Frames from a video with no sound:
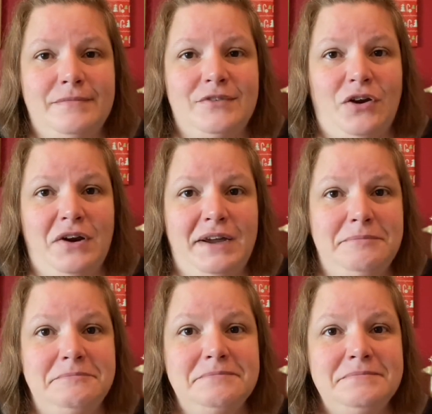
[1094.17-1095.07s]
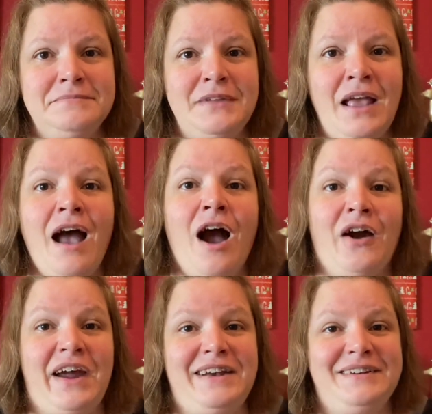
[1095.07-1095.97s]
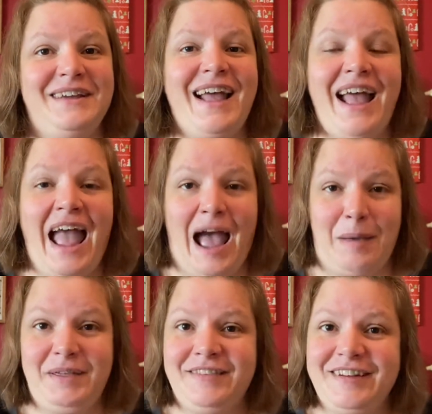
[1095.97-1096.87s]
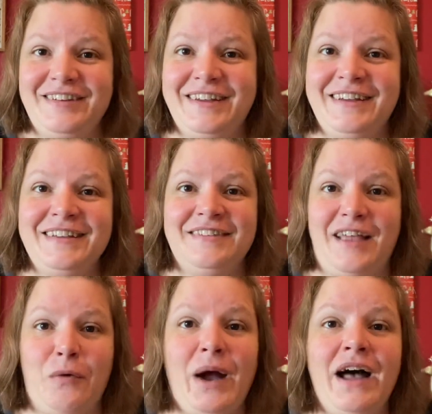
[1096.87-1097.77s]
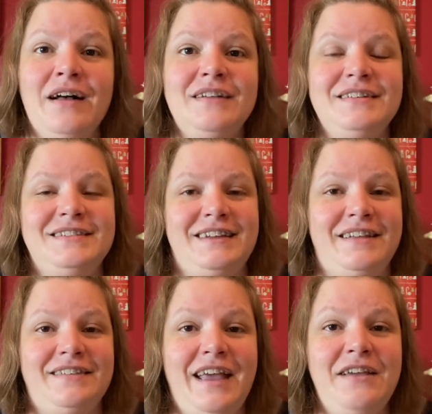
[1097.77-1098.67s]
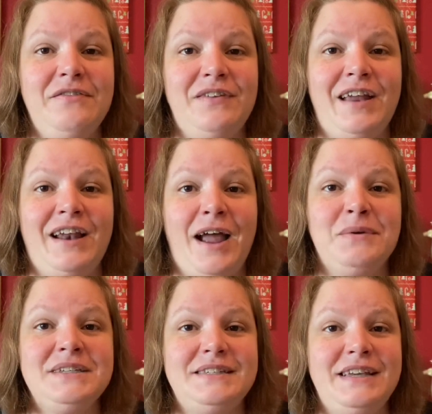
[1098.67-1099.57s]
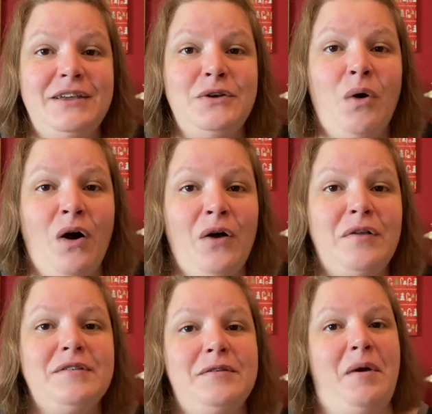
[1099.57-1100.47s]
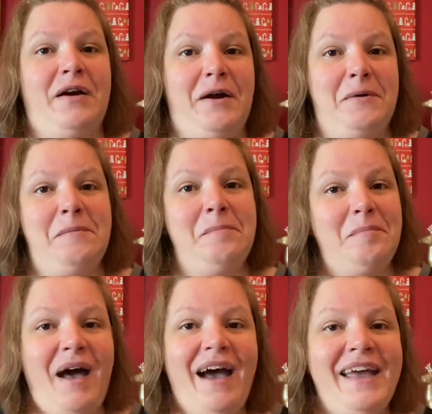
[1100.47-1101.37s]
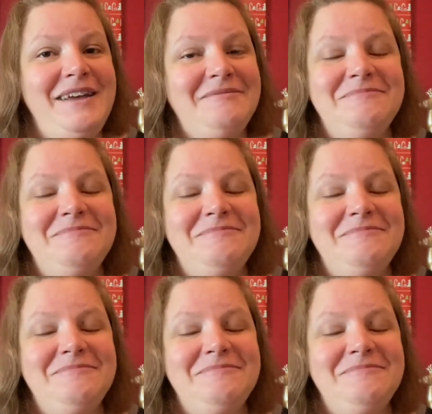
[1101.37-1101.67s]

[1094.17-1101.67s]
Sorry. All right. Happy stitching. Stay well, stay safe, and I will see you all tomorrow. Bye.